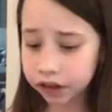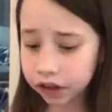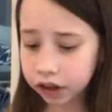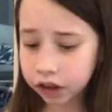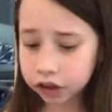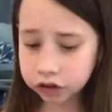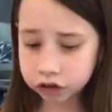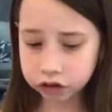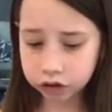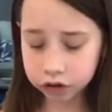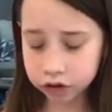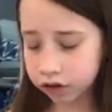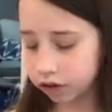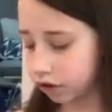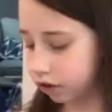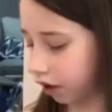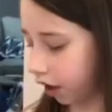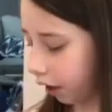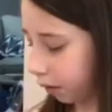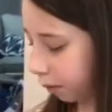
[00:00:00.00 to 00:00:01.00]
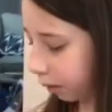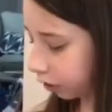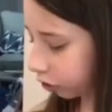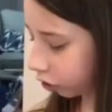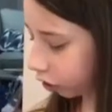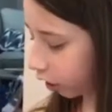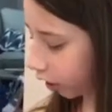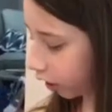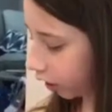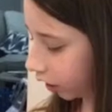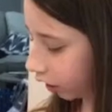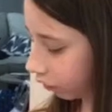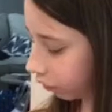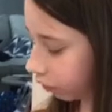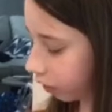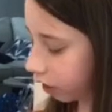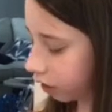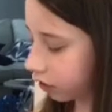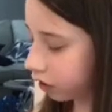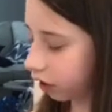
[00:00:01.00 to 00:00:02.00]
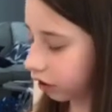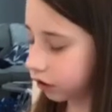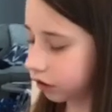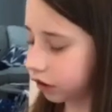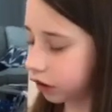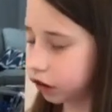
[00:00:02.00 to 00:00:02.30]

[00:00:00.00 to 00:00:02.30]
So this is how much you're going to need for a dozen.